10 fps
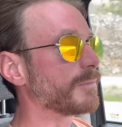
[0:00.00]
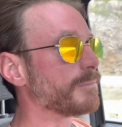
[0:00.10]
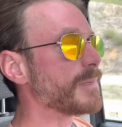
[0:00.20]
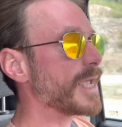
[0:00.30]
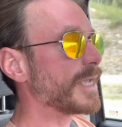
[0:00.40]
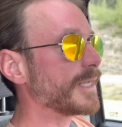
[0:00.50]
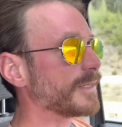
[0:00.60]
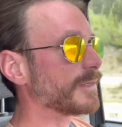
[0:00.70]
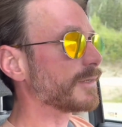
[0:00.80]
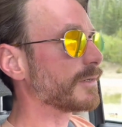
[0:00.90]

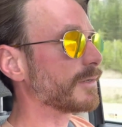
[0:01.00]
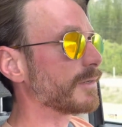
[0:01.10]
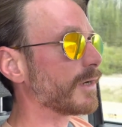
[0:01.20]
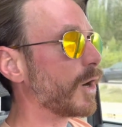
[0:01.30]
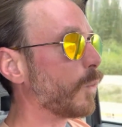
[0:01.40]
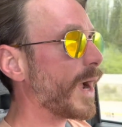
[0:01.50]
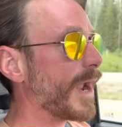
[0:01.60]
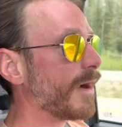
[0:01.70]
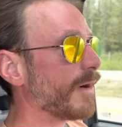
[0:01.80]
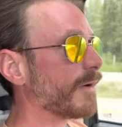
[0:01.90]
made
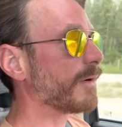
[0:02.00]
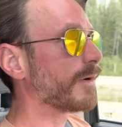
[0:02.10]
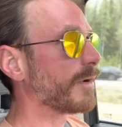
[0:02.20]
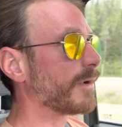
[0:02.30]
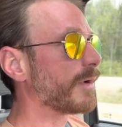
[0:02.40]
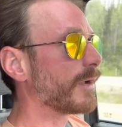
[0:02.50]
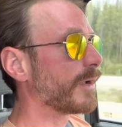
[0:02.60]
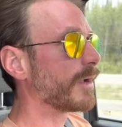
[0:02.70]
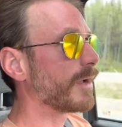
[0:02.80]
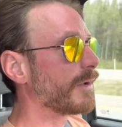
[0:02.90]
aware
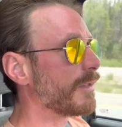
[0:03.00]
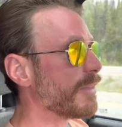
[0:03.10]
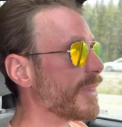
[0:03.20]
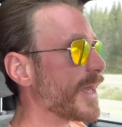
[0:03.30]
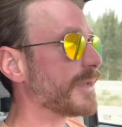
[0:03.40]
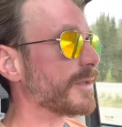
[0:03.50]
that